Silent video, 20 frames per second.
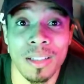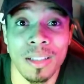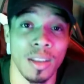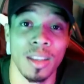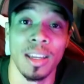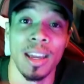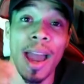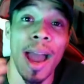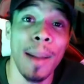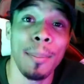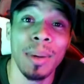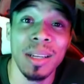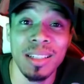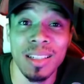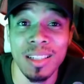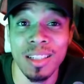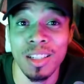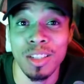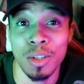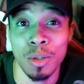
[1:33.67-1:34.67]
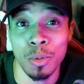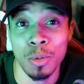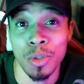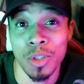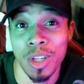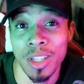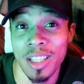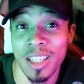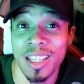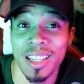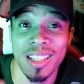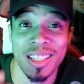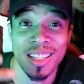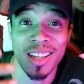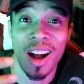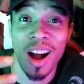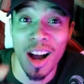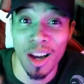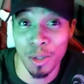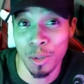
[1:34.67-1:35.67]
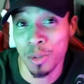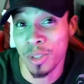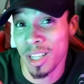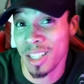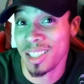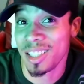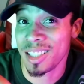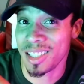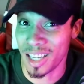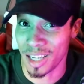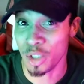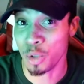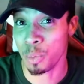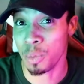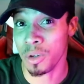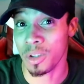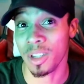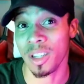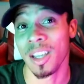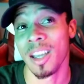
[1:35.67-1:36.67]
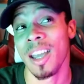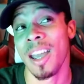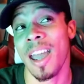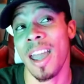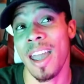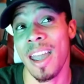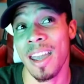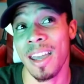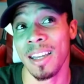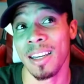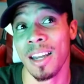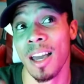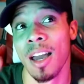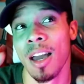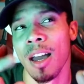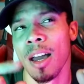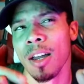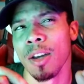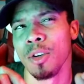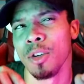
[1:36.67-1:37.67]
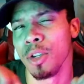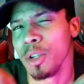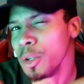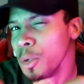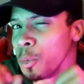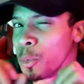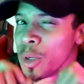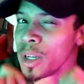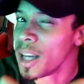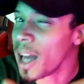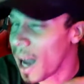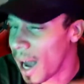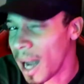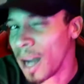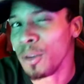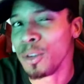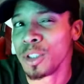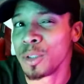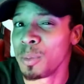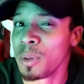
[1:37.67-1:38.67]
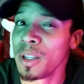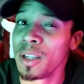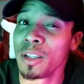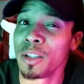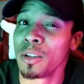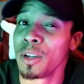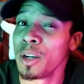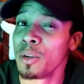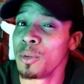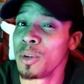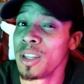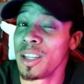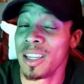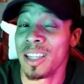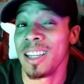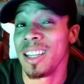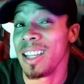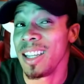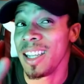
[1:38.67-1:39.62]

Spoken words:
The app I tend to use on it is Autodesk Sketchbook, and during when I was playing around with it,